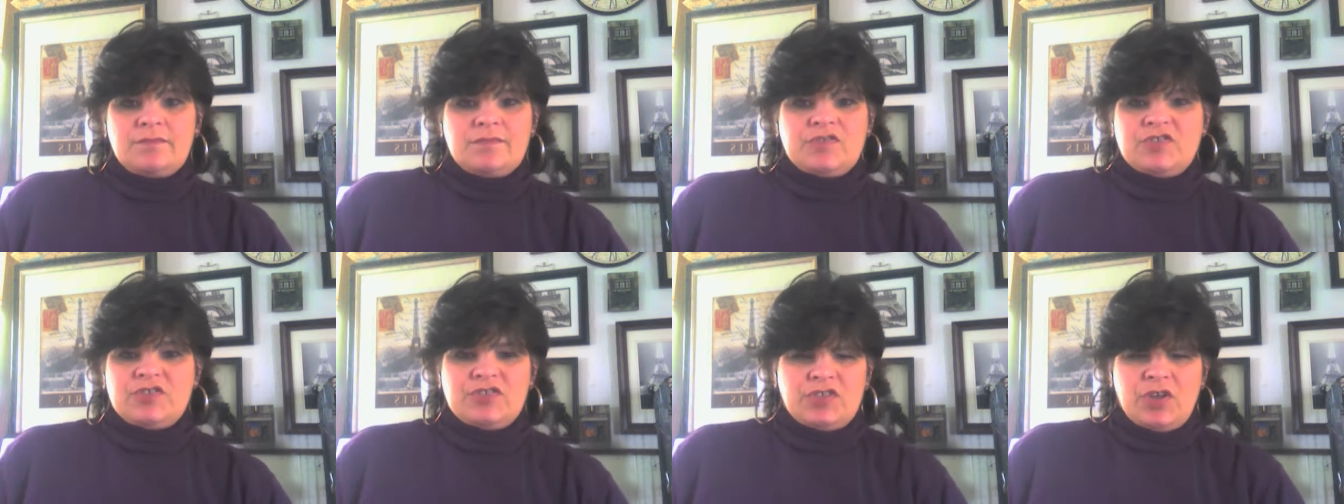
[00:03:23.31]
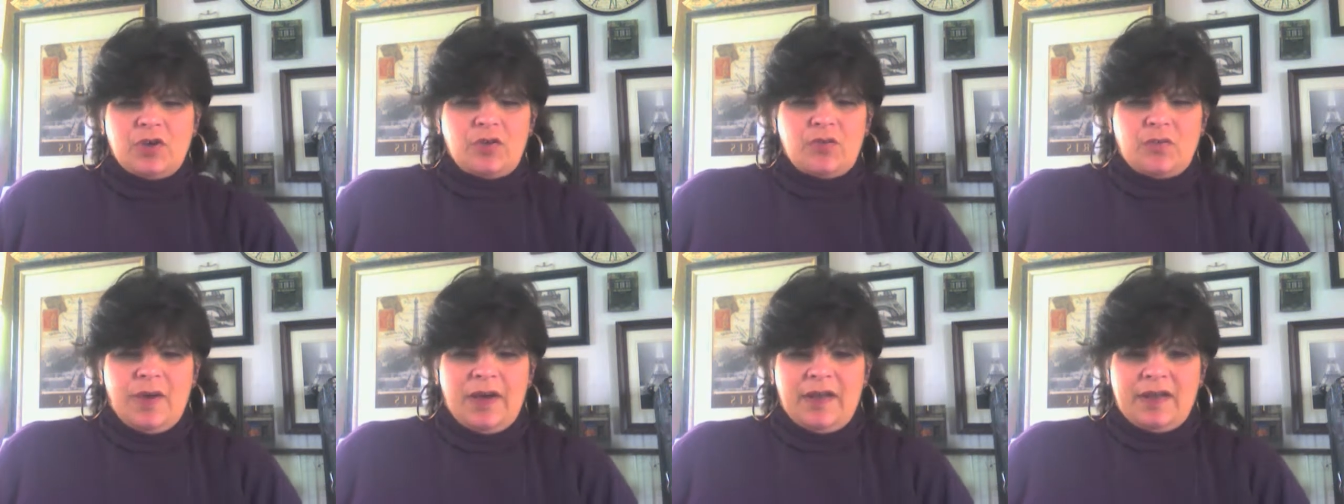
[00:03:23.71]

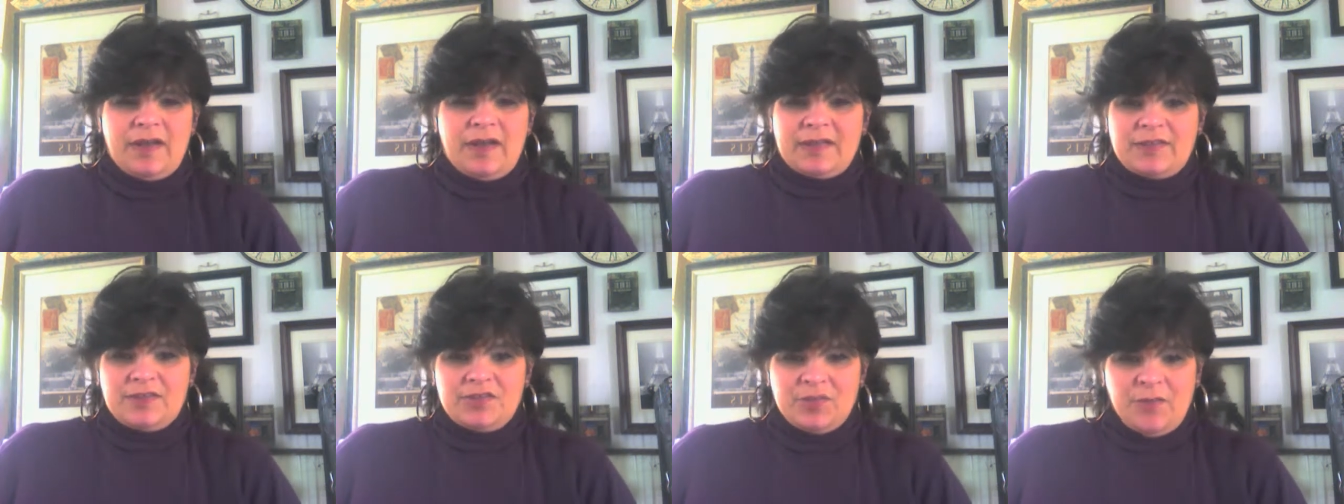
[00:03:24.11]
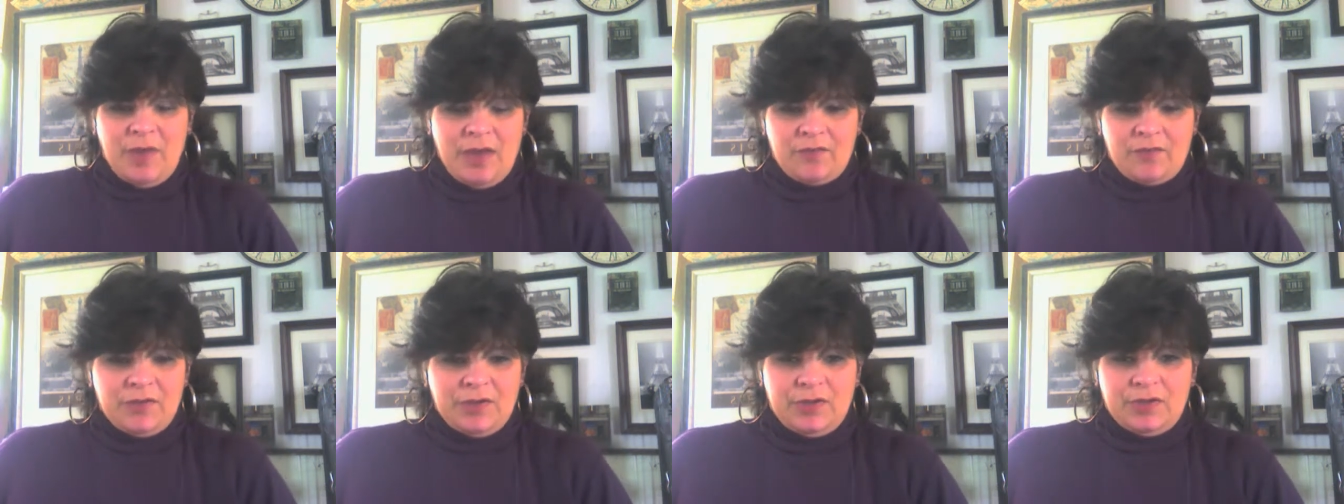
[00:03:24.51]
So what? I can do
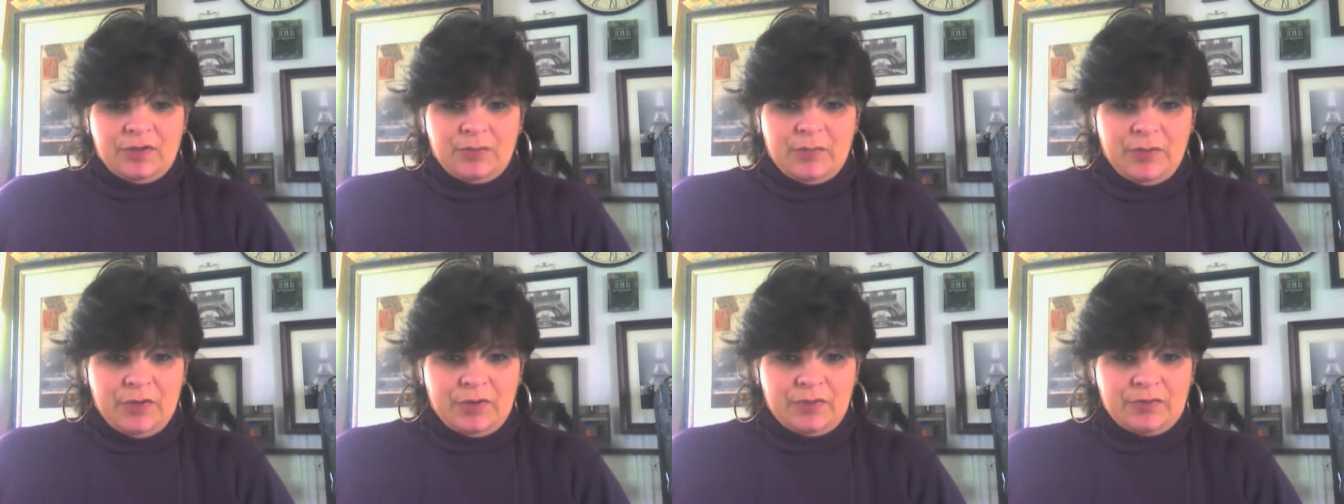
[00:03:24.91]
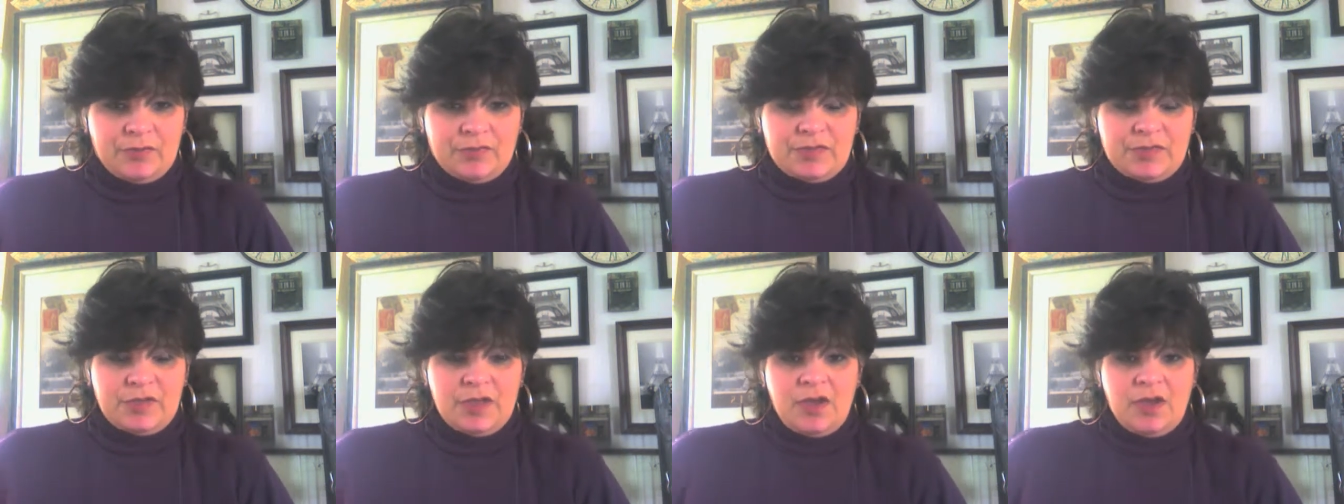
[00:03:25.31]
every other
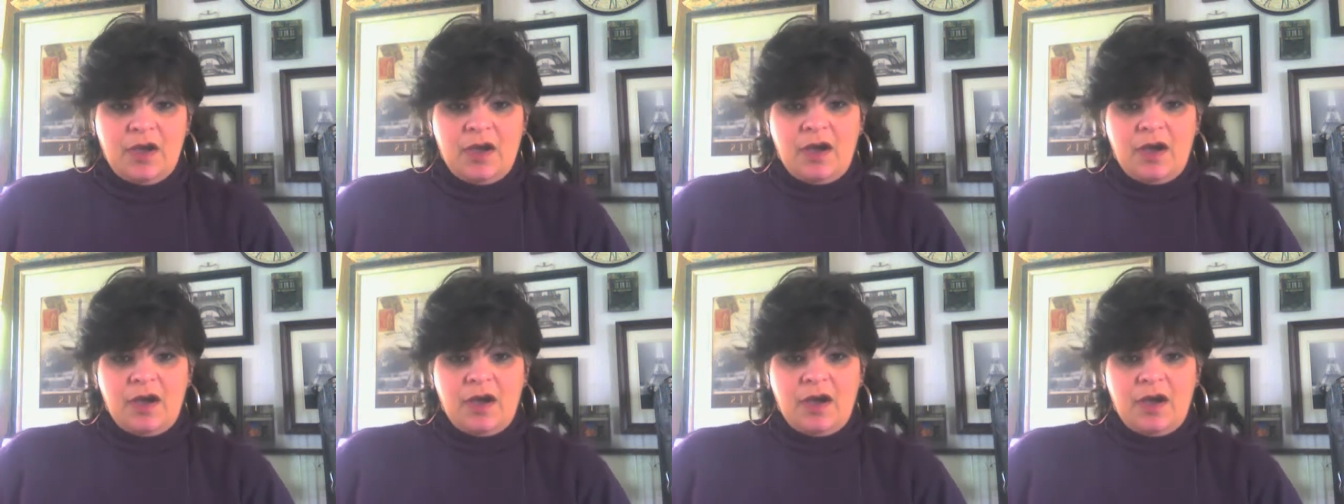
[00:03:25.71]
pose.